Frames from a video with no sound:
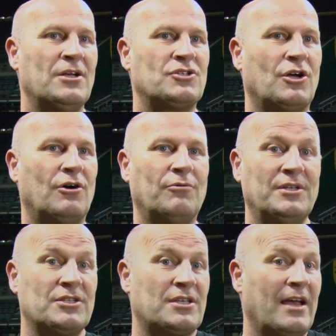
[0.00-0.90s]
So
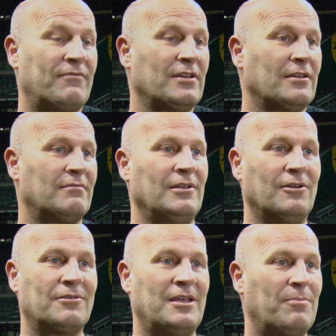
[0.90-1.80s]
we just have to, you
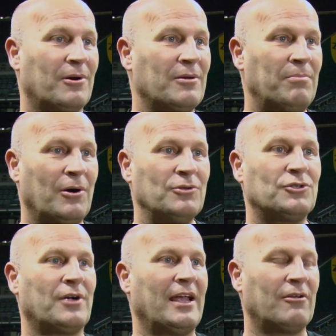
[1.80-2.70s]
know, keep our
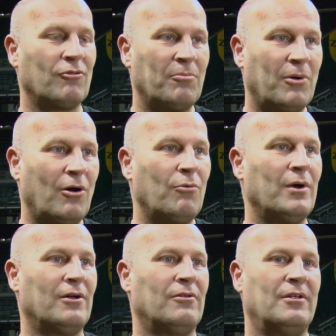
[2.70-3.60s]
composure, handle the ball
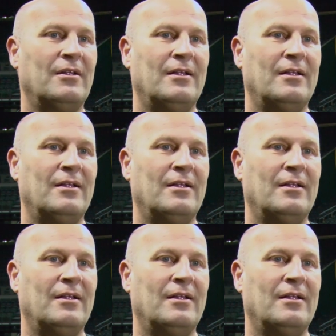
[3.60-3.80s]
well.